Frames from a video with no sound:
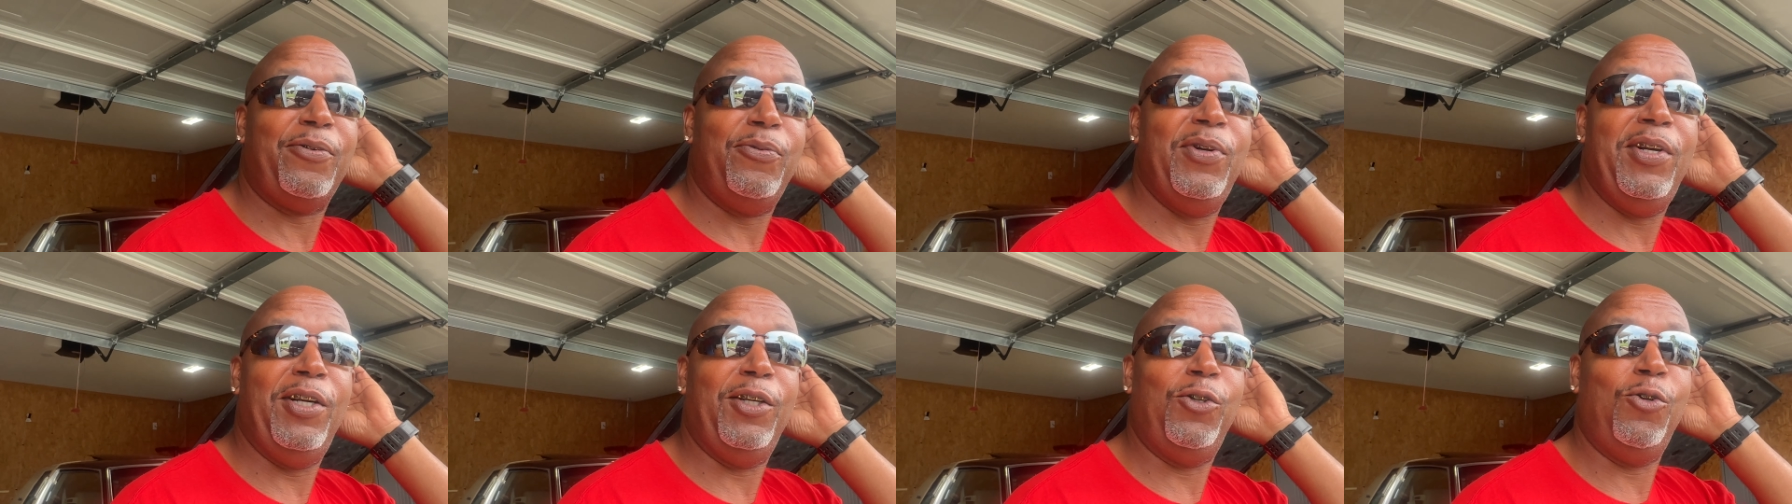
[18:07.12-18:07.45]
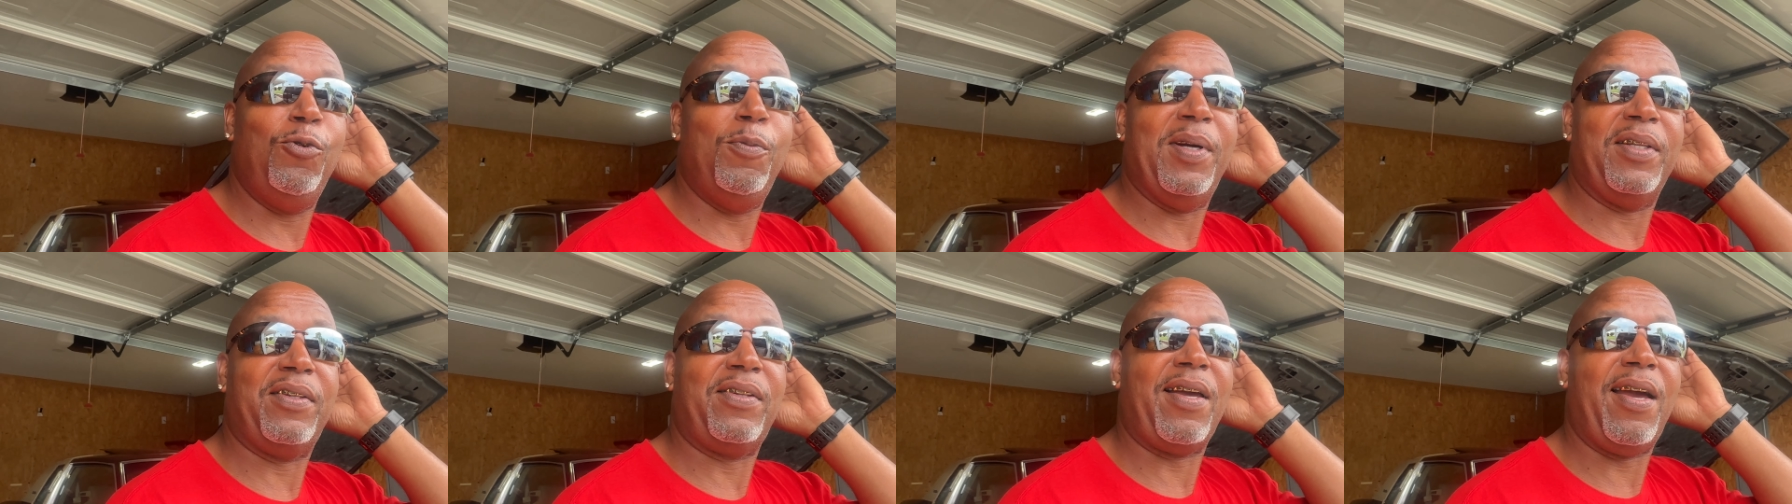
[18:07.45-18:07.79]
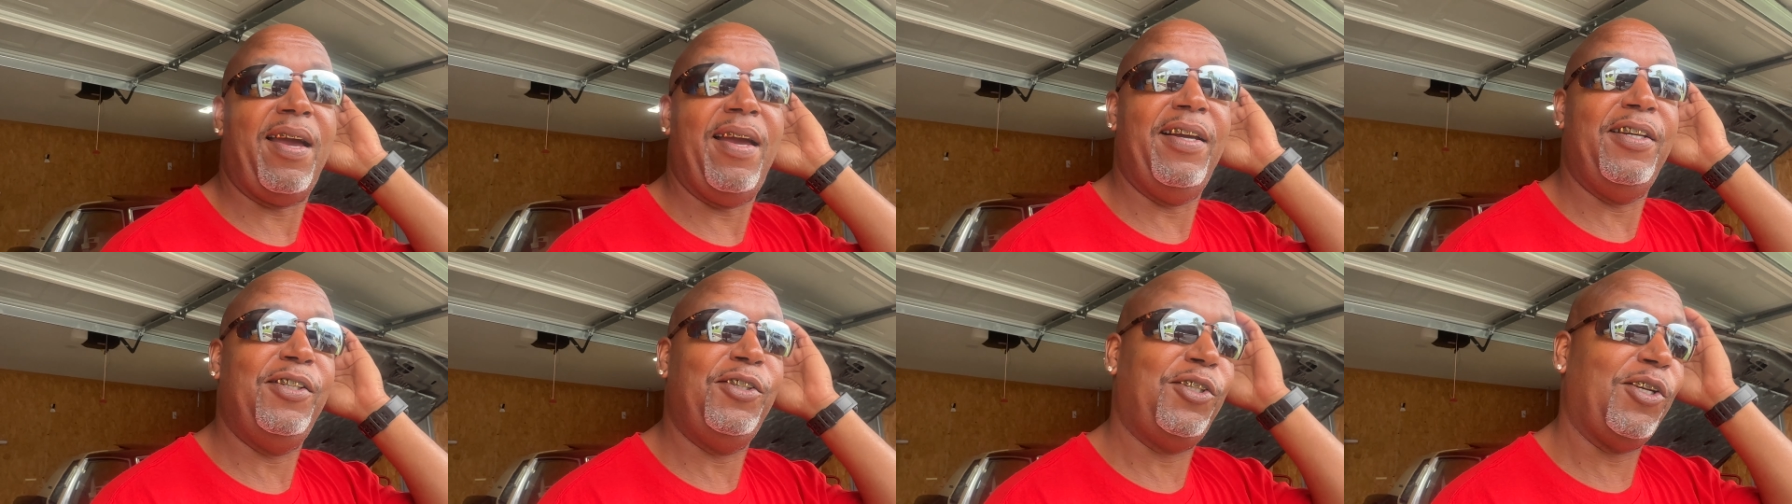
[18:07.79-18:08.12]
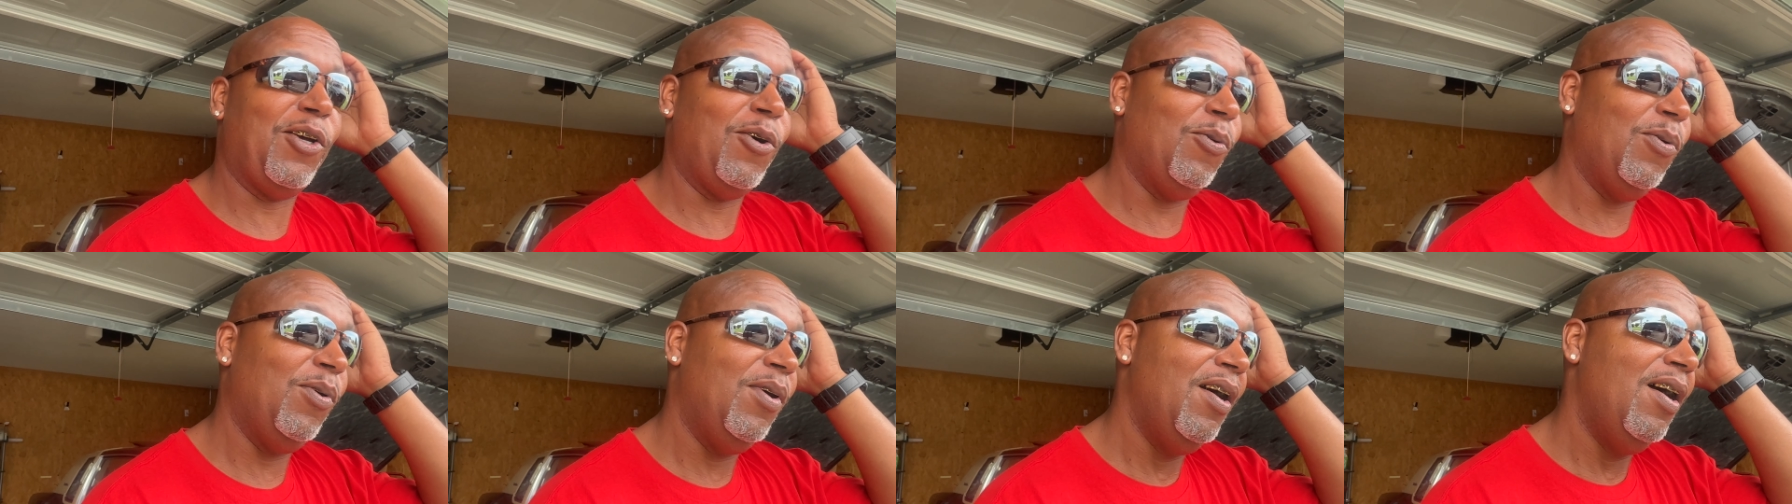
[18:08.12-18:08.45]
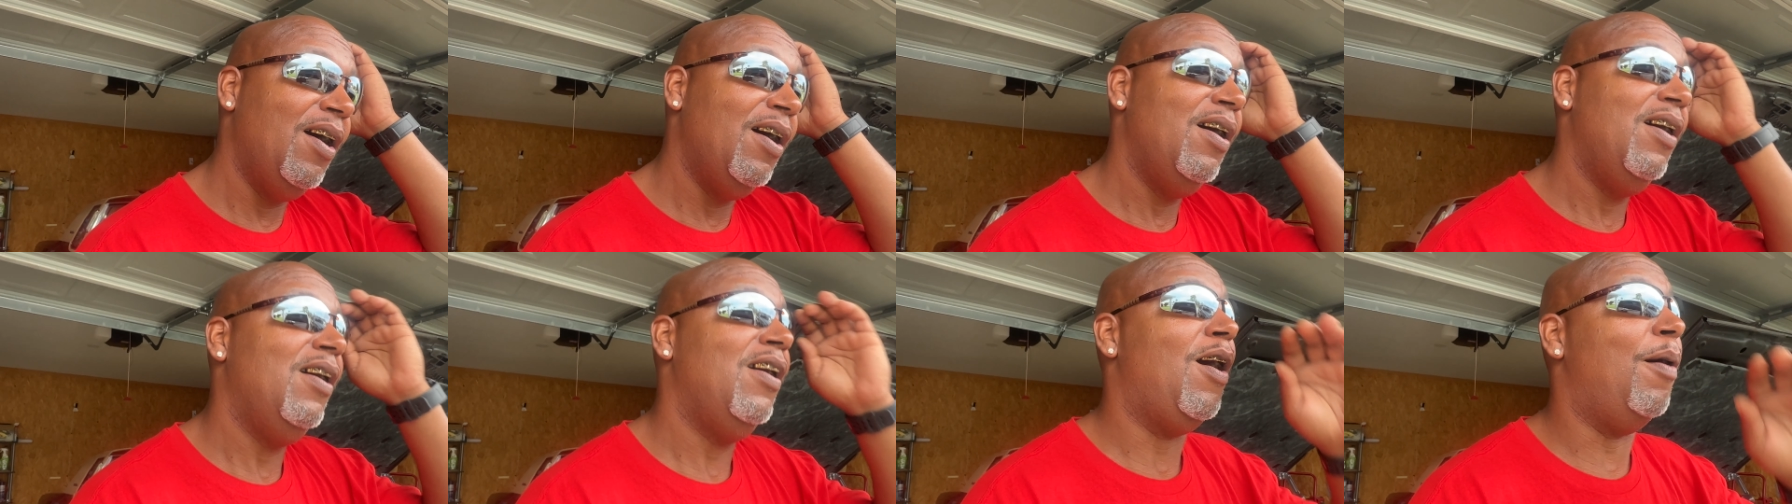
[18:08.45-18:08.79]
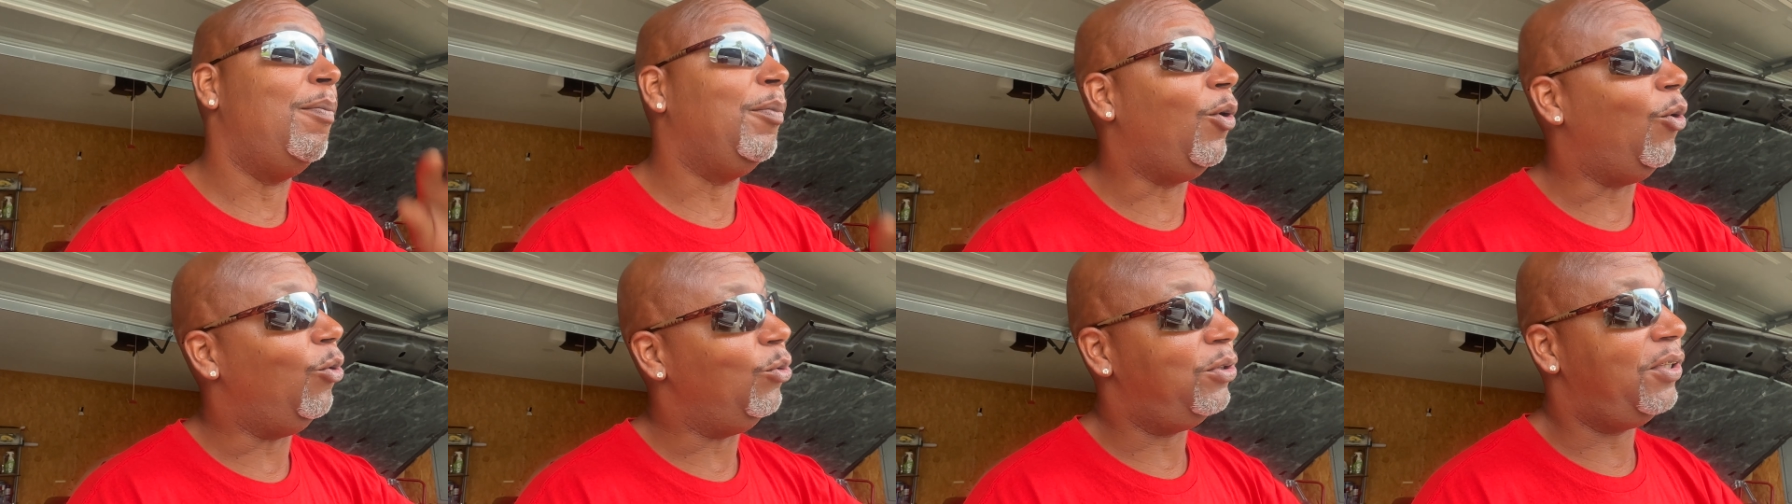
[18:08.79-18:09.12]
really do my thing, so I'm
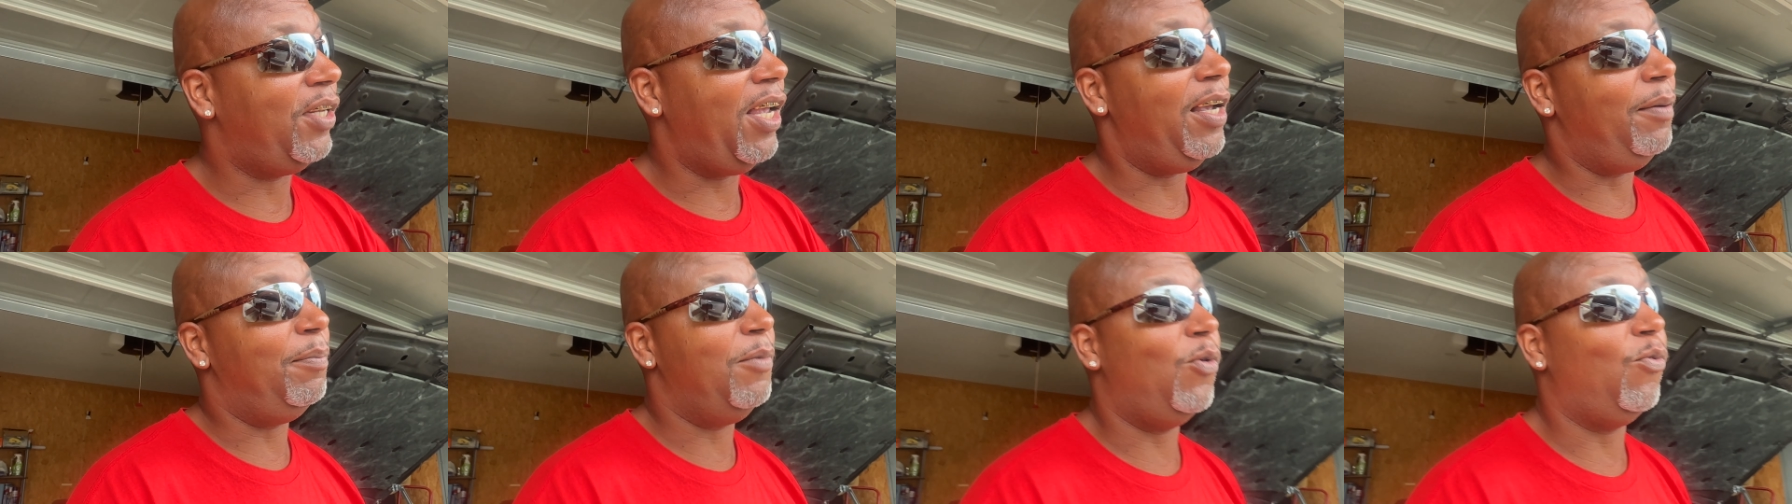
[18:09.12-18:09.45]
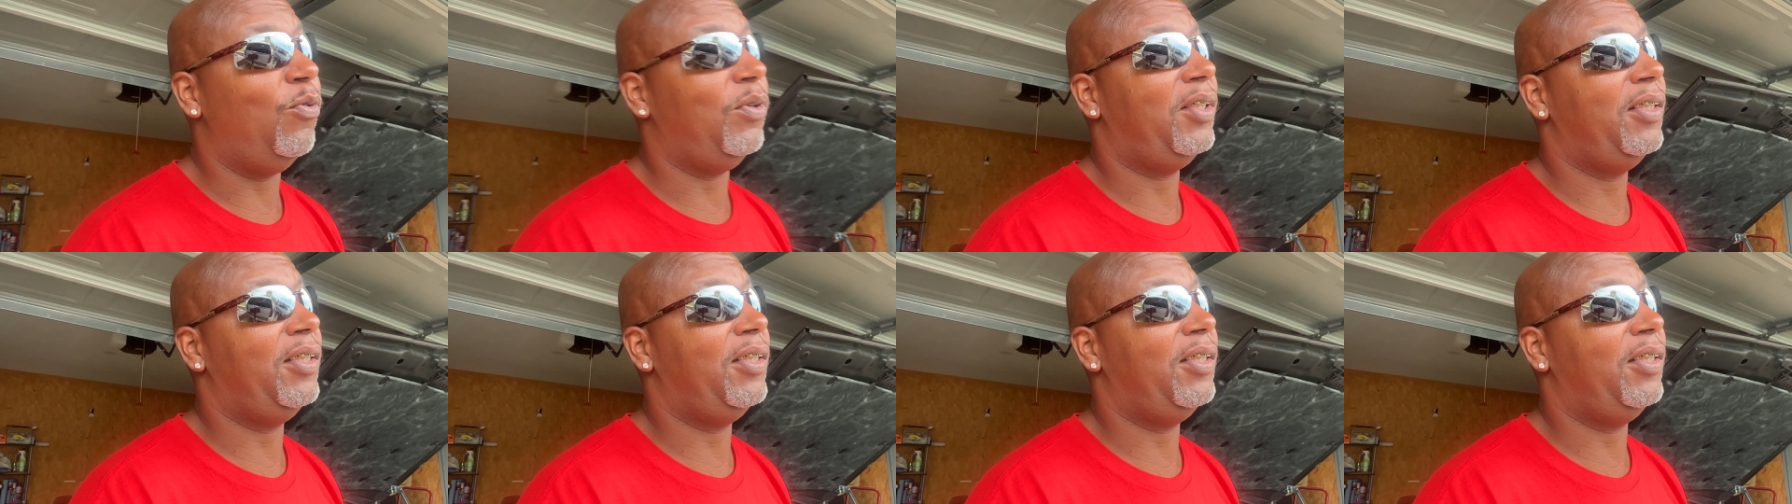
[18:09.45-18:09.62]
gonna take my